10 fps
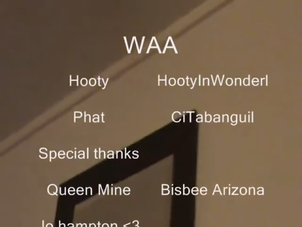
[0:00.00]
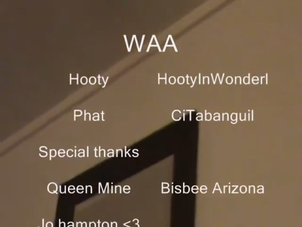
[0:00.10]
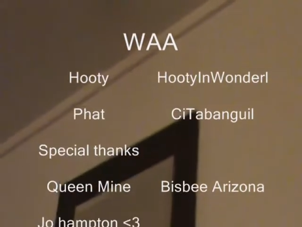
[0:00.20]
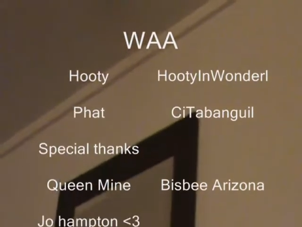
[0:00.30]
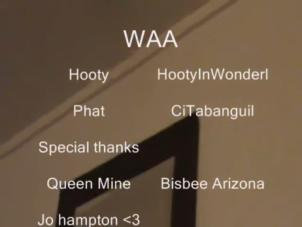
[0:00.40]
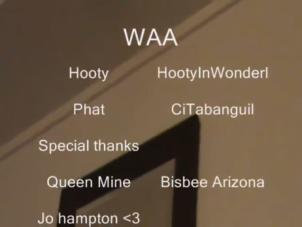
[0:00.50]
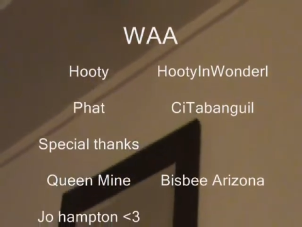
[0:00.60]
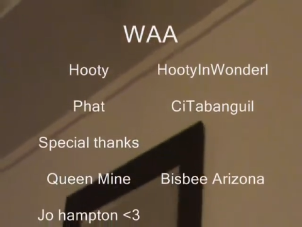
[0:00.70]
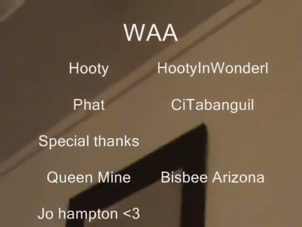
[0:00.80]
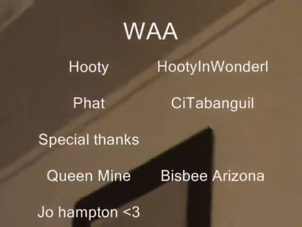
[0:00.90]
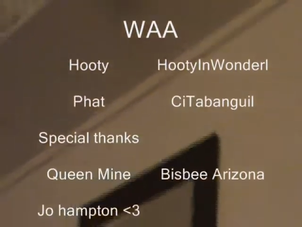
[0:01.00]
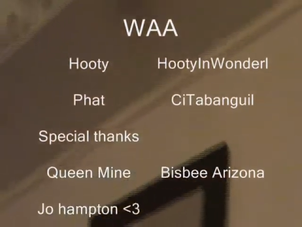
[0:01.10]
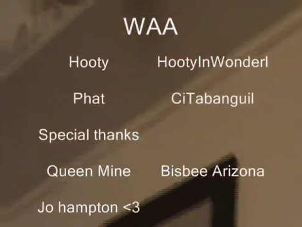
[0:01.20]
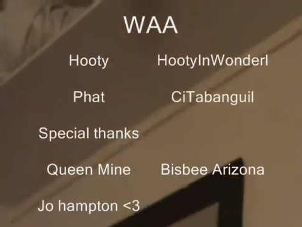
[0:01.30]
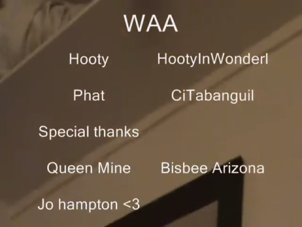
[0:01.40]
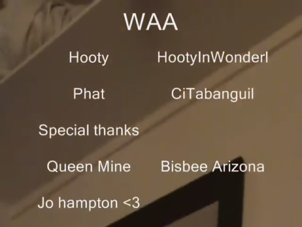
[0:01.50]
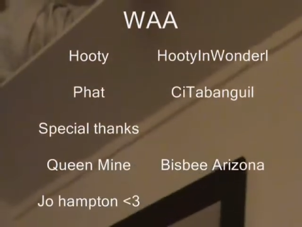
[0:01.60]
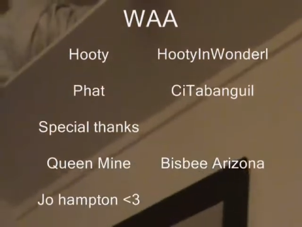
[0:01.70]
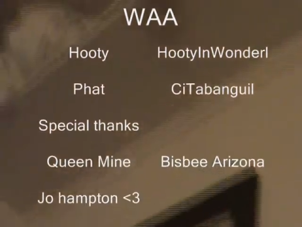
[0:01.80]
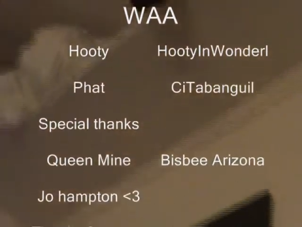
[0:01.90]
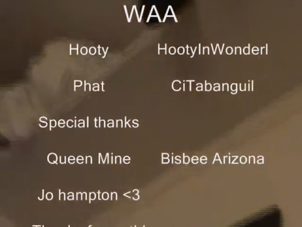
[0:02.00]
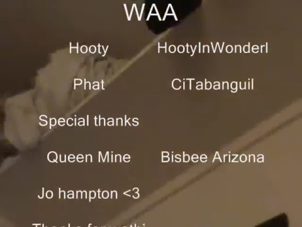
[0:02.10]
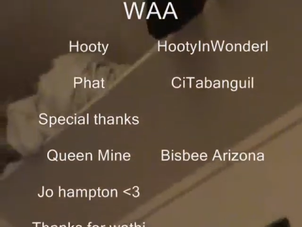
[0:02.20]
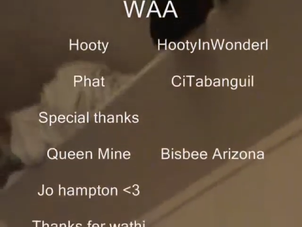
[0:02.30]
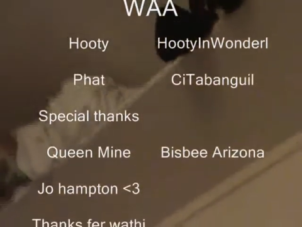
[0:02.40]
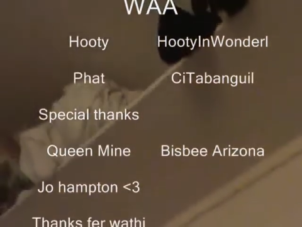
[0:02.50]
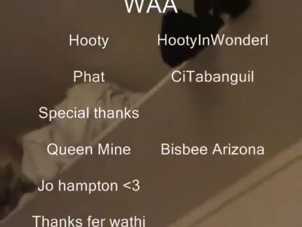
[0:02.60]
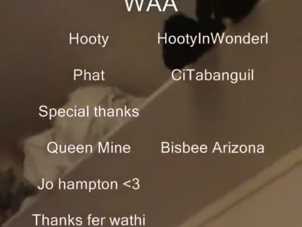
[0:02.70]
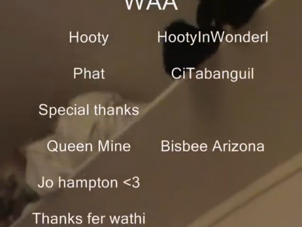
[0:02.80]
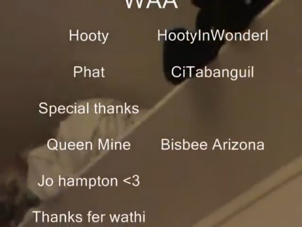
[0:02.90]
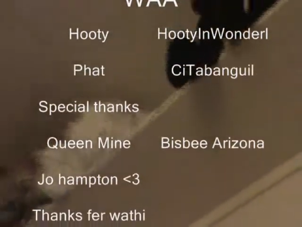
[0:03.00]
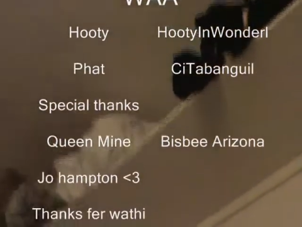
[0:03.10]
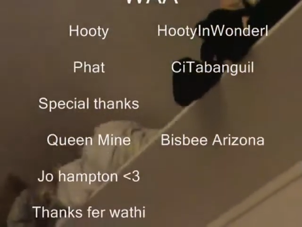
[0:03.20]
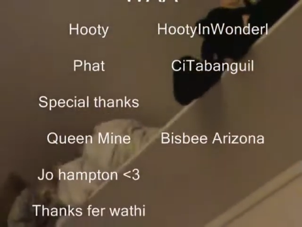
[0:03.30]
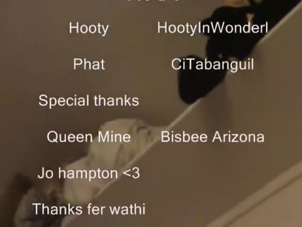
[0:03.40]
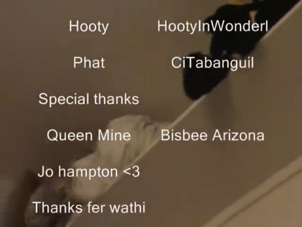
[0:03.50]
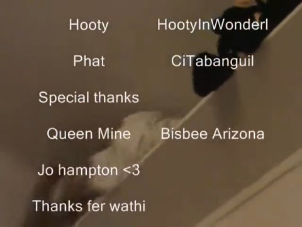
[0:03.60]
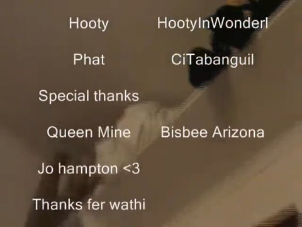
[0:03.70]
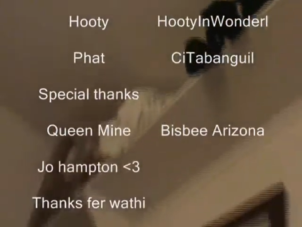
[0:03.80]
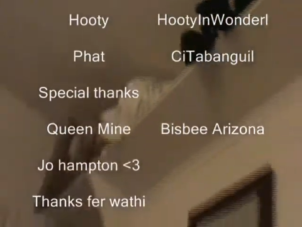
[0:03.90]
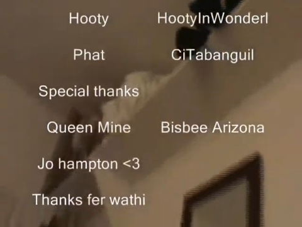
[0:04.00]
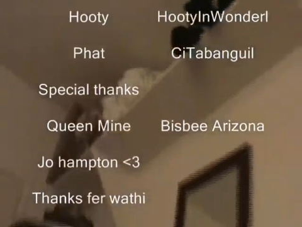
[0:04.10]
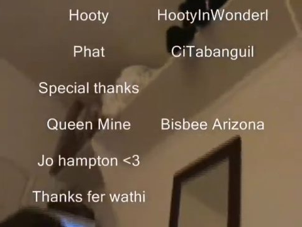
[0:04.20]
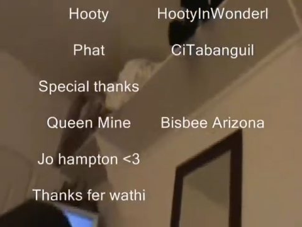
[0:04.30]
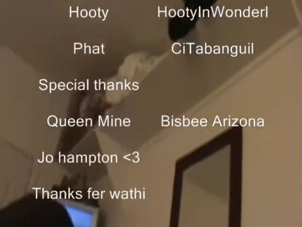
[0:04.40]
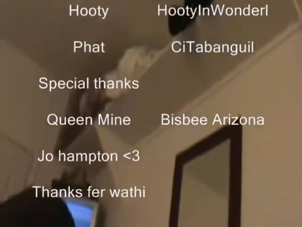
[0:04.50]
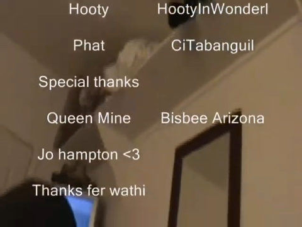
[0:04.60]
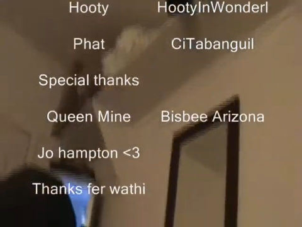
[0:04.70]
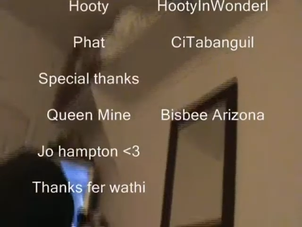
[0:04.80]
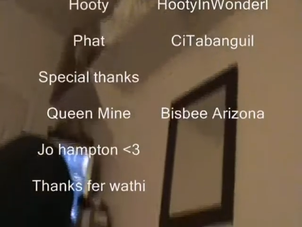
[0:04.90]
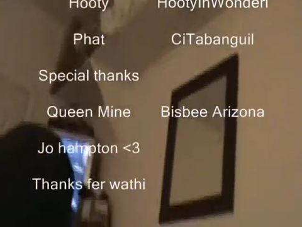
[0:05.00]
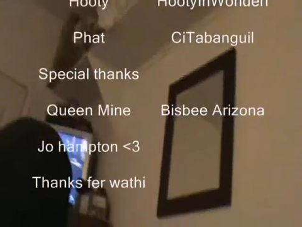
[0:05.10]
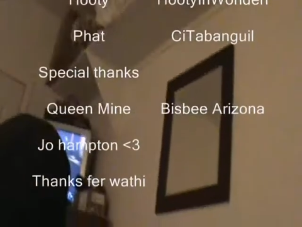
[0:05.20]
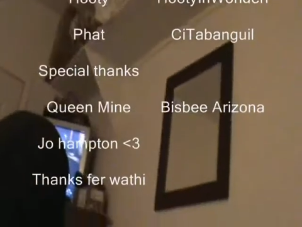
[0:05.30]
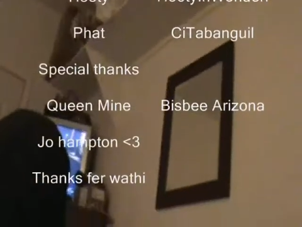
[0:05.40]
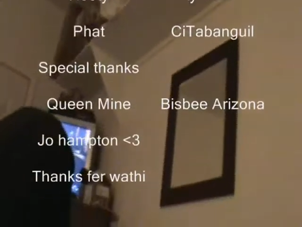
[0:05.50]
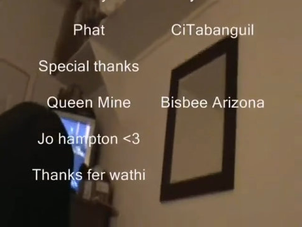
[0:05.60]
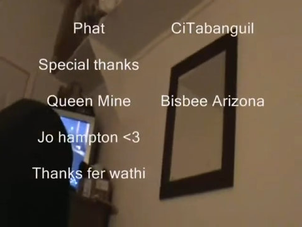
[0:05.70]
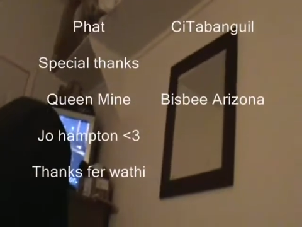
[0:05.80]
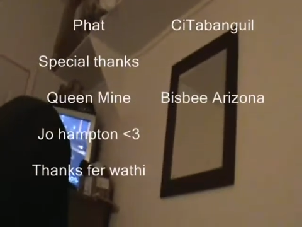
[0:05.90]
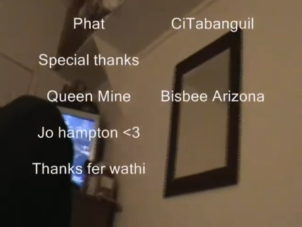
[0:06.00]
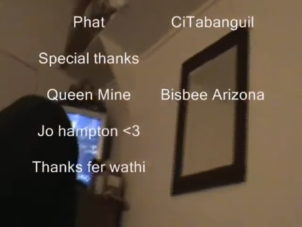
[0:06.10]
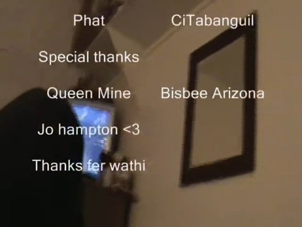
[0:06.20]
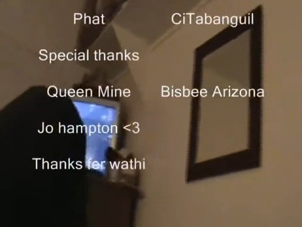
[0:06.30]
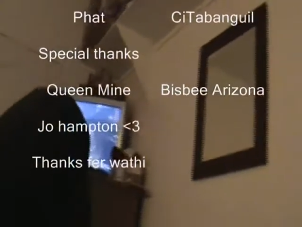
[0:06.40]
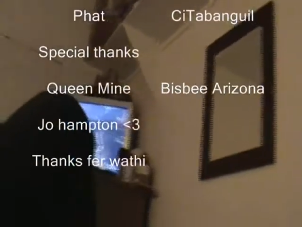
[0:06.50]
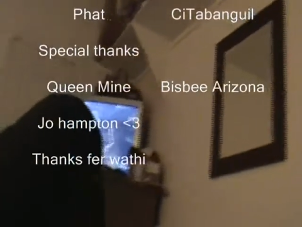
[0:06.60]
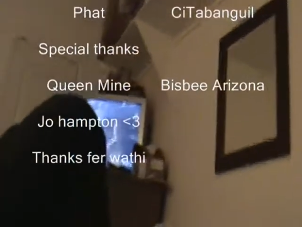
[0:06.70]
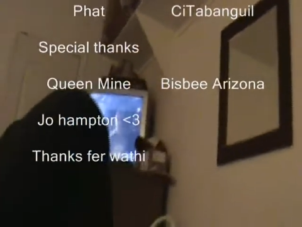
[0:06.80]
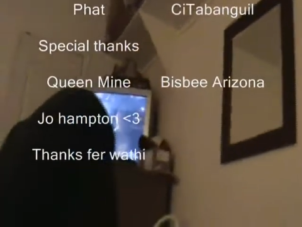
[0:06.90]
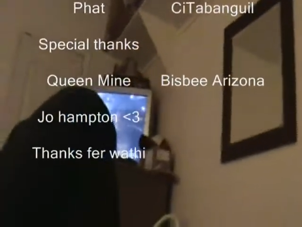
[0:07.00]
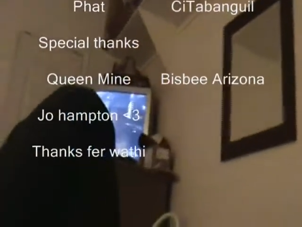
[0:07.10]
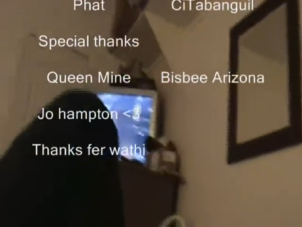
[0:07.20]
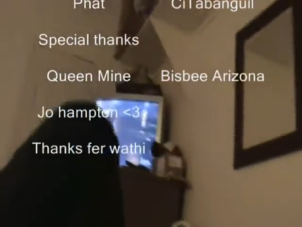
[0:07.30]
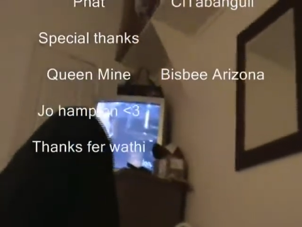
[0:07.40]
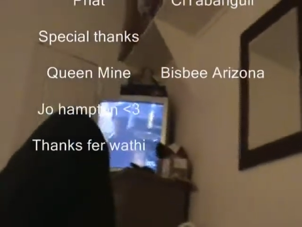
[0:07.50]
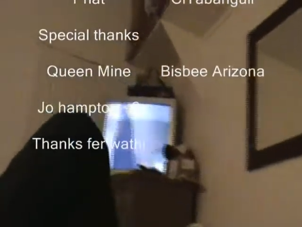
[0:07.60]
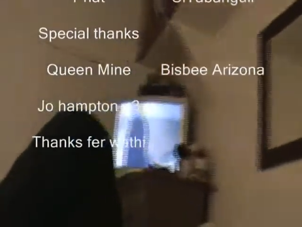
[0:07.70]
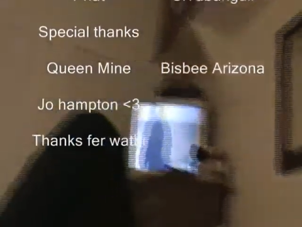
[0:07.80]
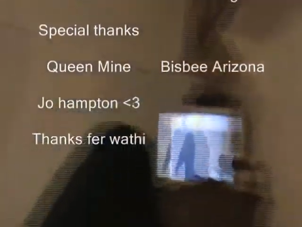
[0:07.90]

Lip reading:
Nobody's mouth can be seen.